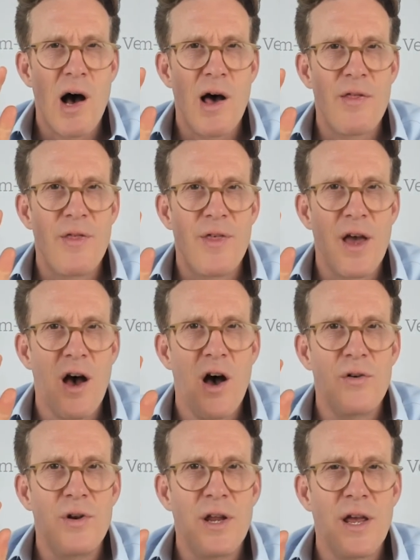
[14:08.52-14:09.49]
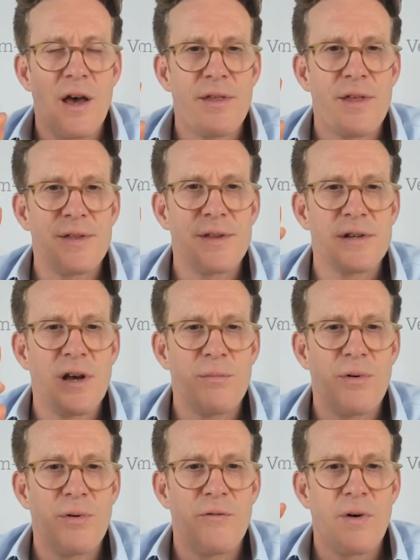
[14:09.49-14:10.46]
The only other
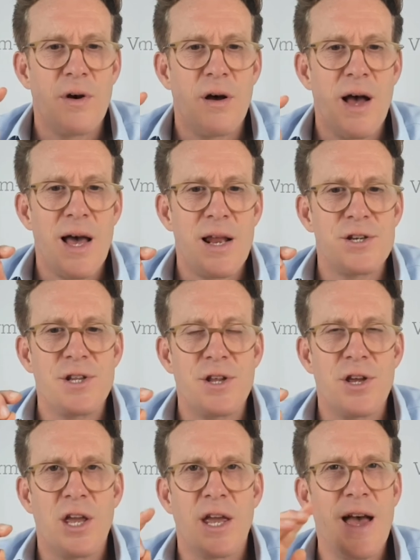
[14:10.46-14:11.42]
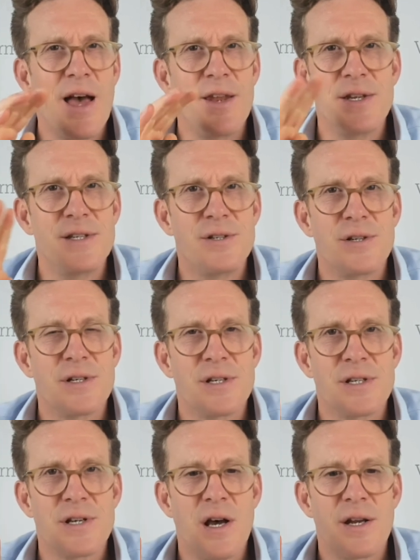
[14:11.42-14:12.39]
type of allergy that you can get, and this is just
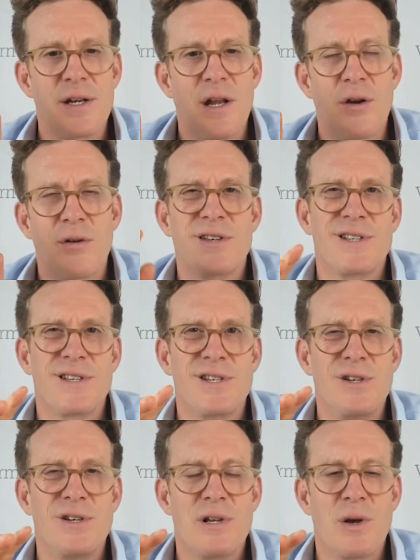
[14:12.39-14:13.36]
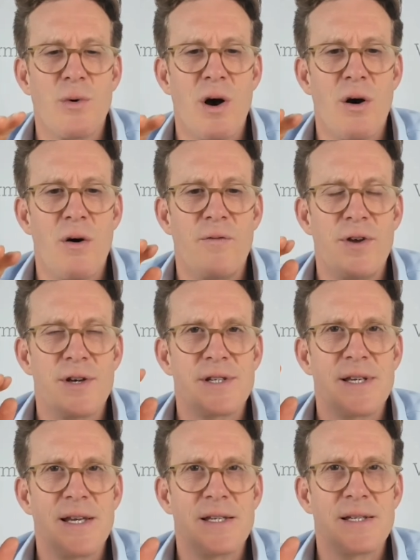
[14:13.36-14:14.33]
a side note because it's usually quite
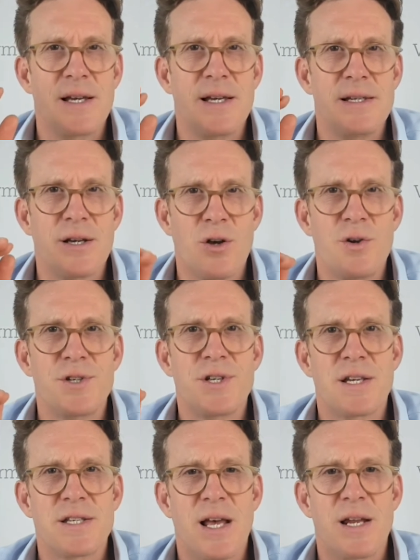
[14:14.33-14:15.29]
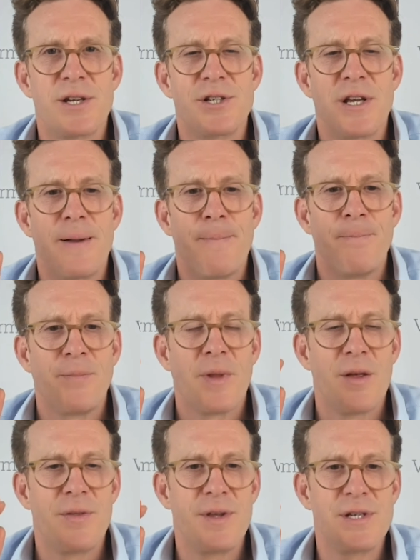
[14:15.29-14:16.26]
obvious, is a contact allergy.
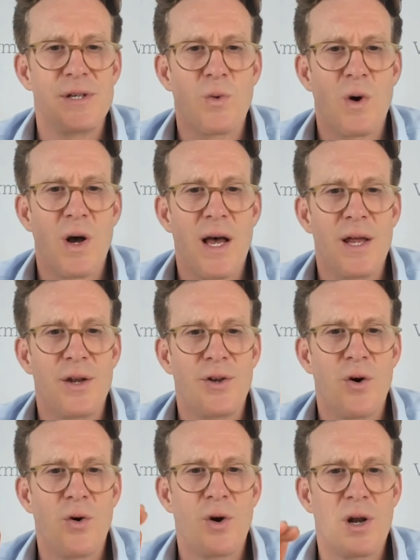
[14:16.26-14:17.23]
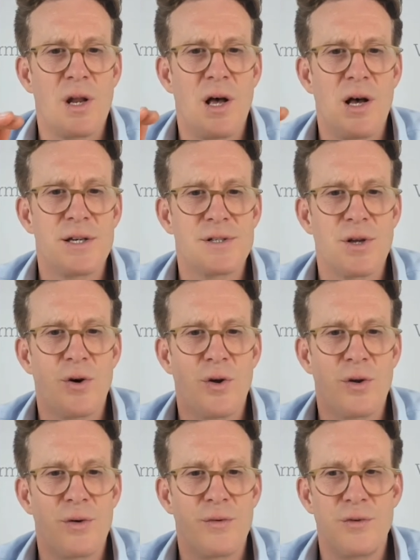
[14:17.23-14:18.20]
This is where dog lies
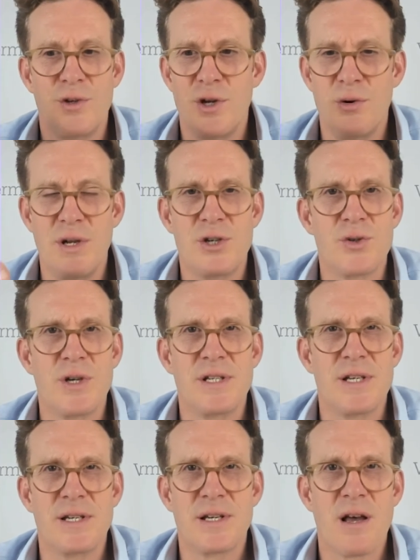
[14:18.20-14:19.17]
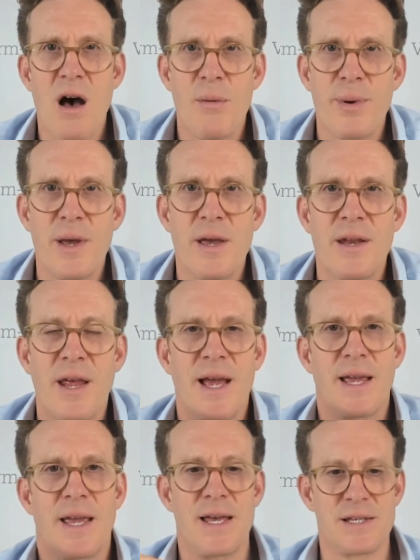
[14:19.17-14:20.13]
on newly treated carpet
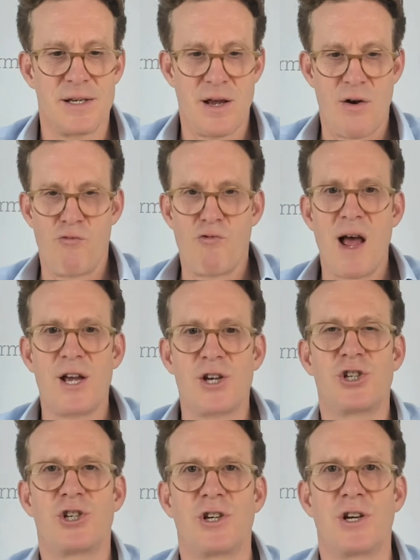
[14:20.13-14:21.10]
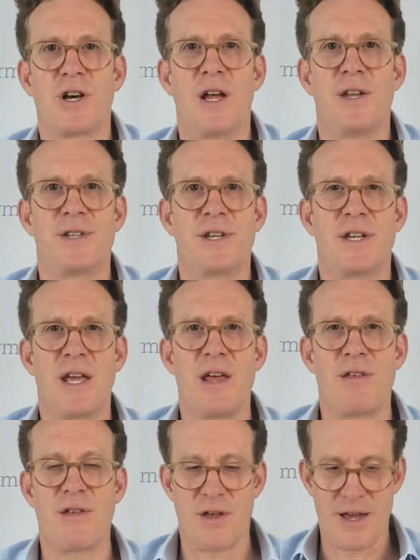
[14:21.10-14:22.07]
and gets a rash
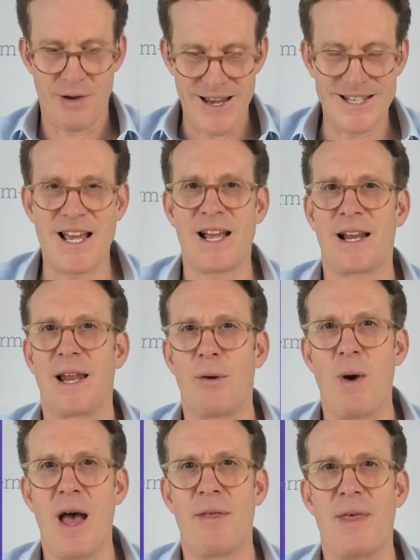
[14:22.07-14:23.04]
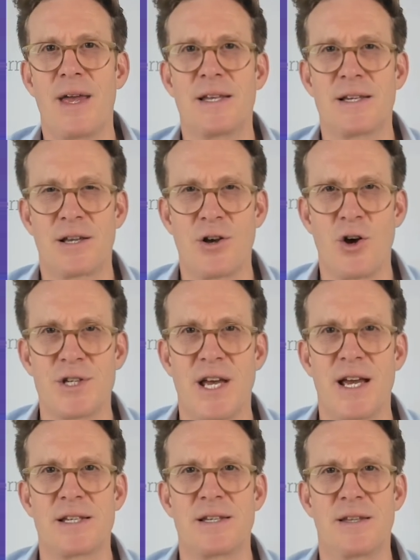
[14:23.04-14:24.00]
underneath exactly where they
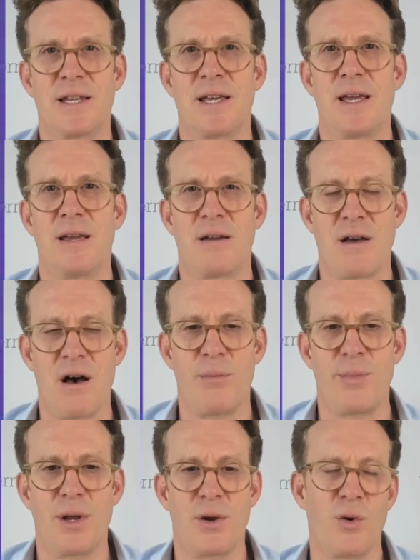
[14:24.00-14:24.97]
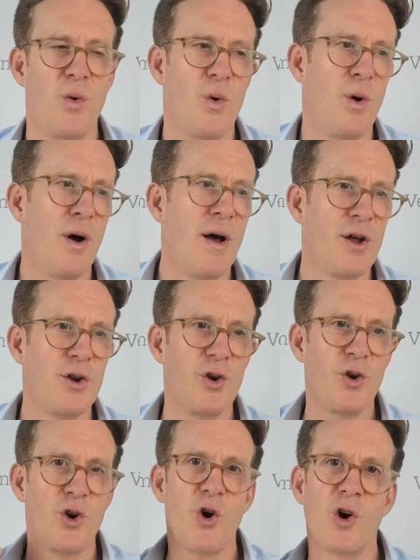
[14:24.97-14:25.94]
contact the carpet, or
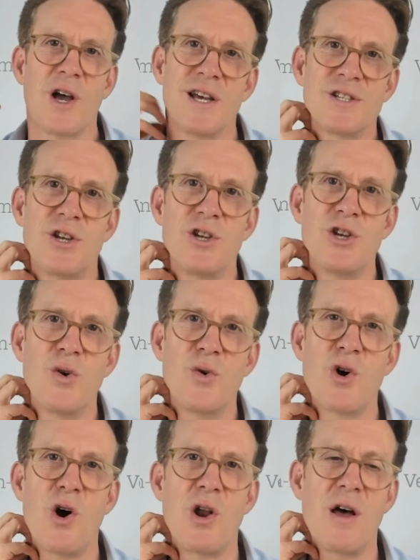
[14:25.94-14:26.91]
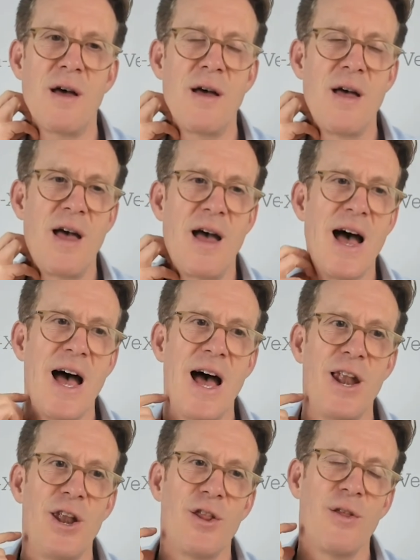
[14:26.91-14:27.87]
dog has a new collar
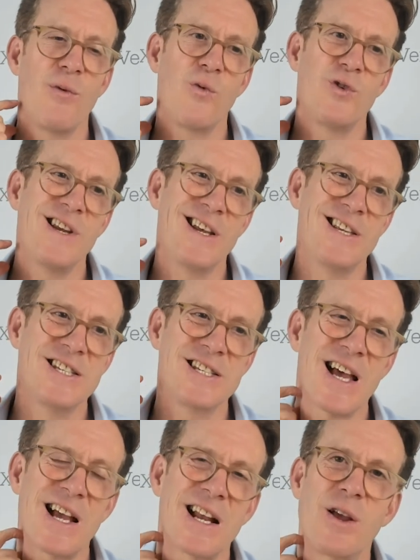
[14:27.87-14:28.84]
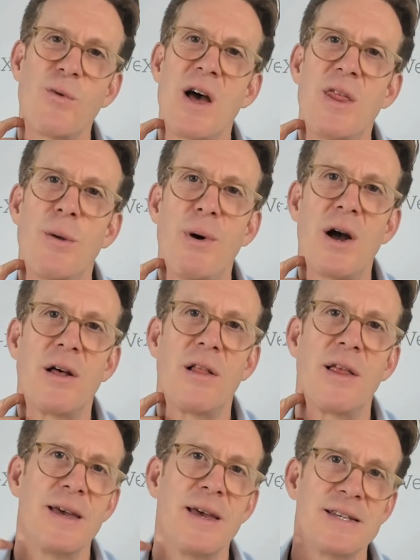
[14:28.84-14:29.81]
and exactly where the
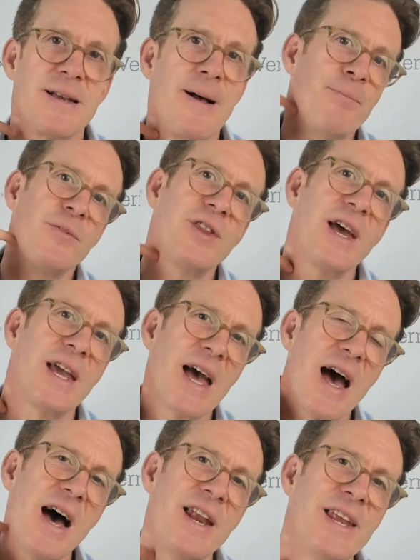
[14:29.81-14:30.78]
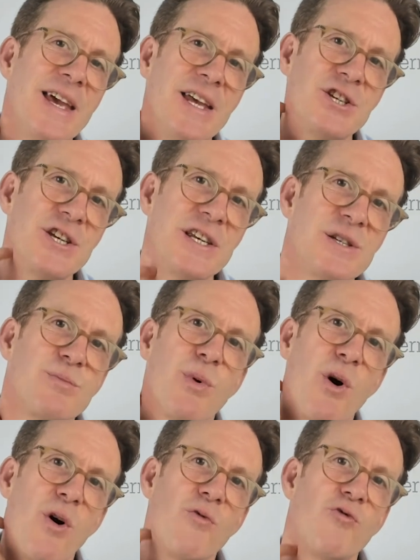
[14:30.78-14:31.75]
buckle is, they get an itchy
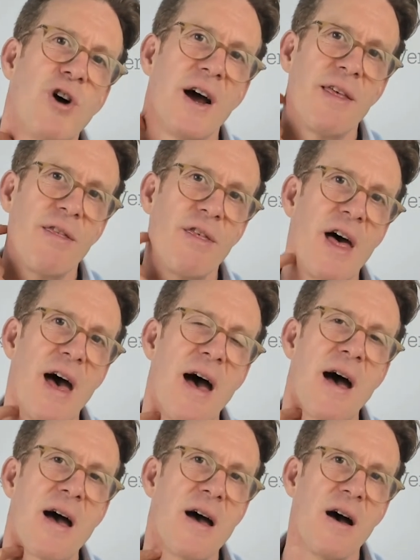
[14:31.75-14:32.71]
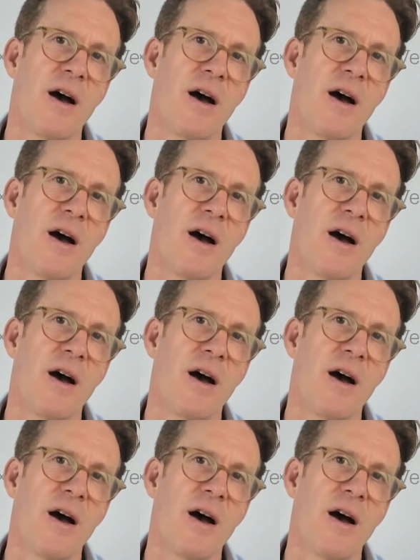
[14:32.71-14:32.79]
spot right there.